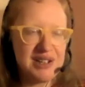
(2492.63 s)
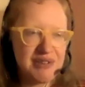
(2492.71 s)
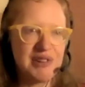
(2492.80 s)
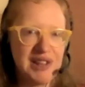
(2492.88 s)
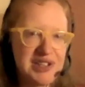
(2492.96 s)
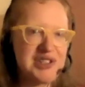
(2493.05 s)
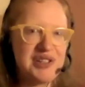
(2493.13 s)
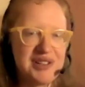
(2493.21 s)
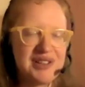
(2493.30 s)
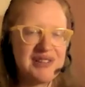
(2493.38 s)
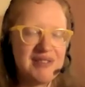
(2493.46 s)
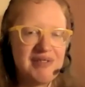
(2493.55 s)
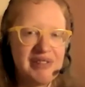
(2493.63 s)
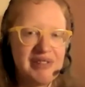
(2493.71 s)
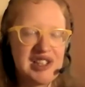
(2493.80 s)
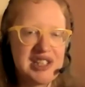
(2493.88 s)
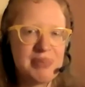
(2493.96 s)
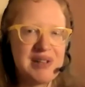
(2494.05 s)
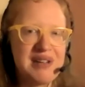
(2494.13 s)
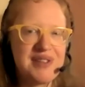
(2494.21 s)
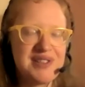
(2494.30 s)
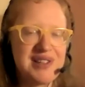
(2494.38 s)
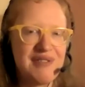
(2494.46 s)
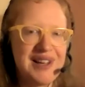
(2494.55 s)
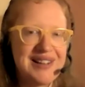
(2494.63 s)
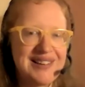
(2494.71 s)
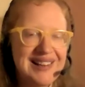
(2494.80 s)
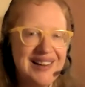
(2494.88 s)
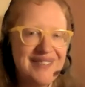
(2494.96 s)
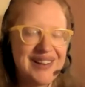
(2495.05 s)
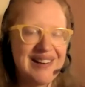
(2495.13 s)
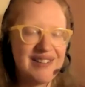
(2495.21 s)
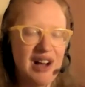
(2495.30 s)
religion and religious beliefs and stuff like that coming out.